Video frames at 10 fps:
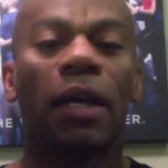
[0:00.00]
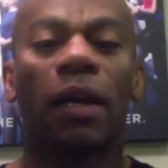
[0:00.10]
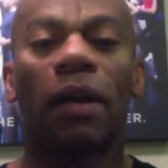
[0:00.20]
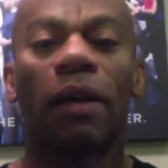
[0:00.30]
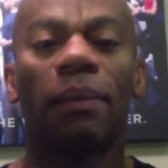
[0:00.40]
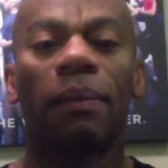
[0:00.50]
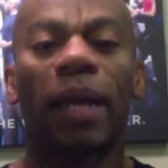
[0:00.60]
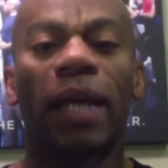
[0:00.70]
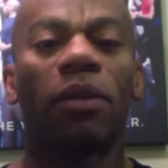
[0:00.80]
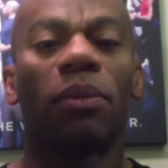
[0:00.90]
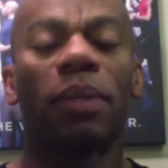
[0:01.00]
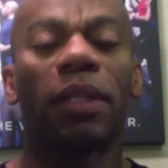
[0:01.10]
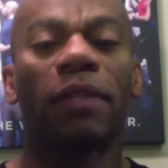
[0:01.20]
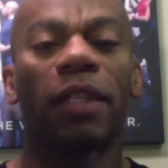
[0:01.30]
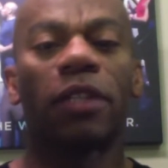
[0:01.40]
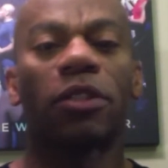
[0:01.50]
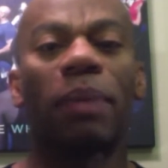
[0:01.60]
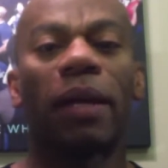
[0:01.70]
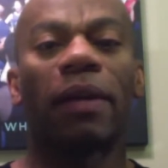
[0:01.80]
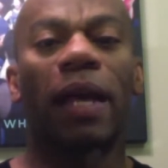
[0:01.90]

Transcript: I don't believe that there's a parent